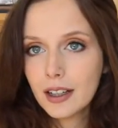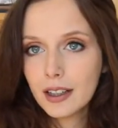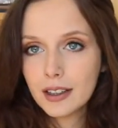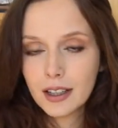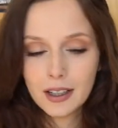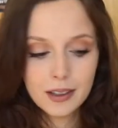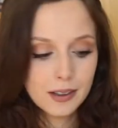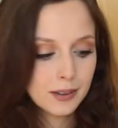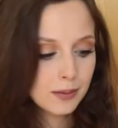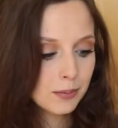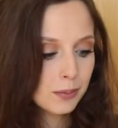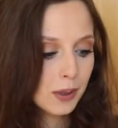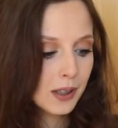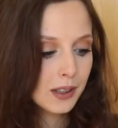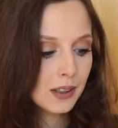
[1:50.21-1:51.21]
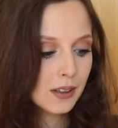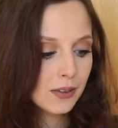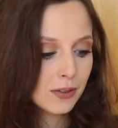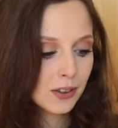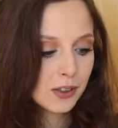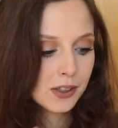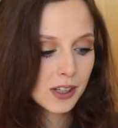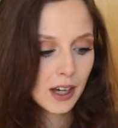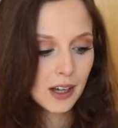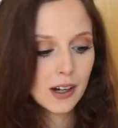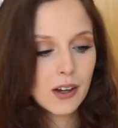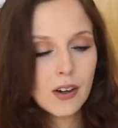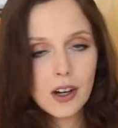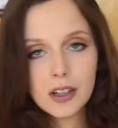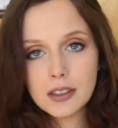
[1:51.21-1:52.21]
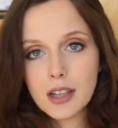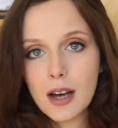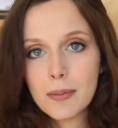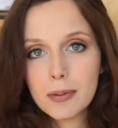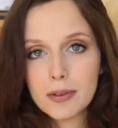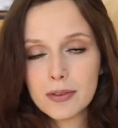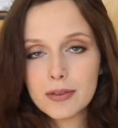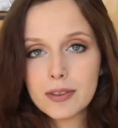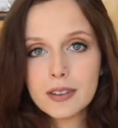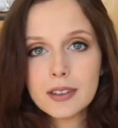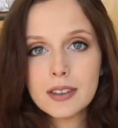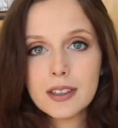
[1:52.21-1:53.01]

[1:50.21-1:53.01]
and then put the first cutout on top of